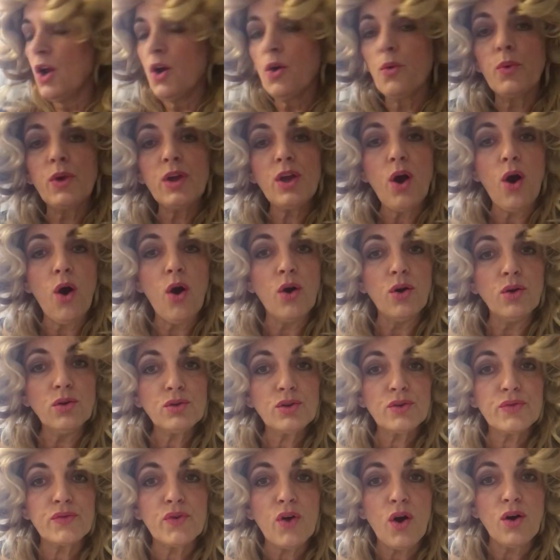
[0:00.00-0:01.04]
We all
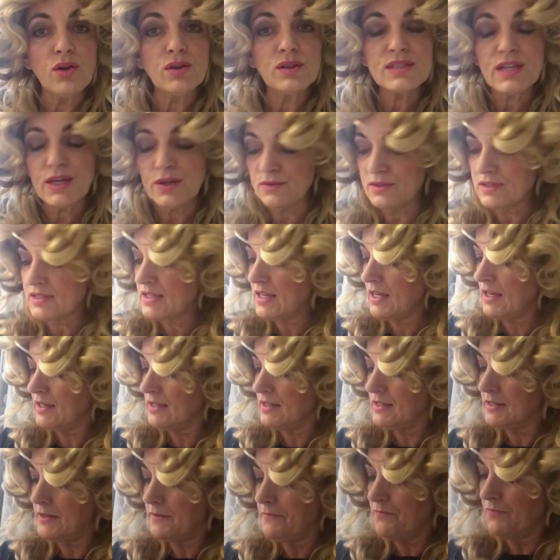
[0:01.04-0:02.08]
crawled
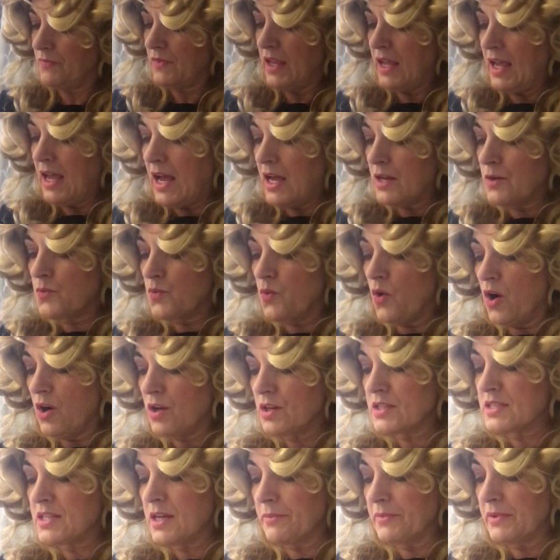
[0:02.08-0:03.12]
outside and
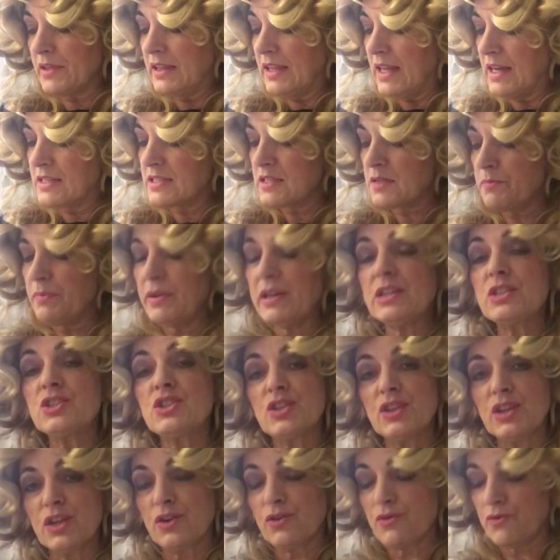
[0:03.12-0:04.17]
walked up the last bit to
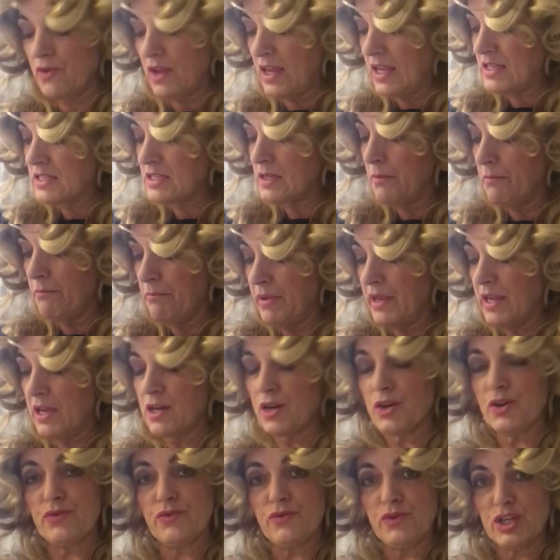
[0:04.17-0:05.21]
the Great
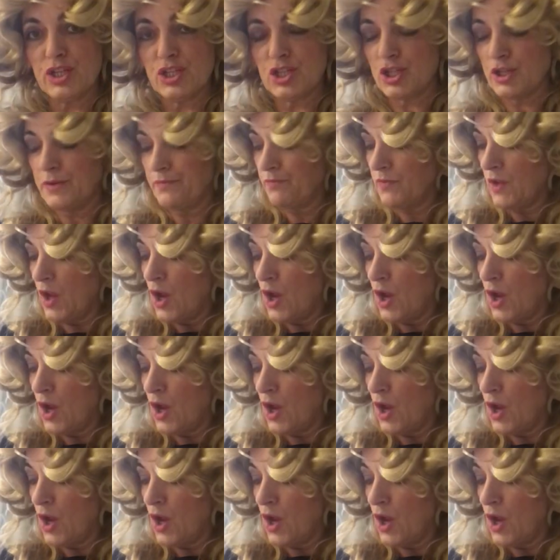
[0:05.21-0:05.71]
Bear Ridge.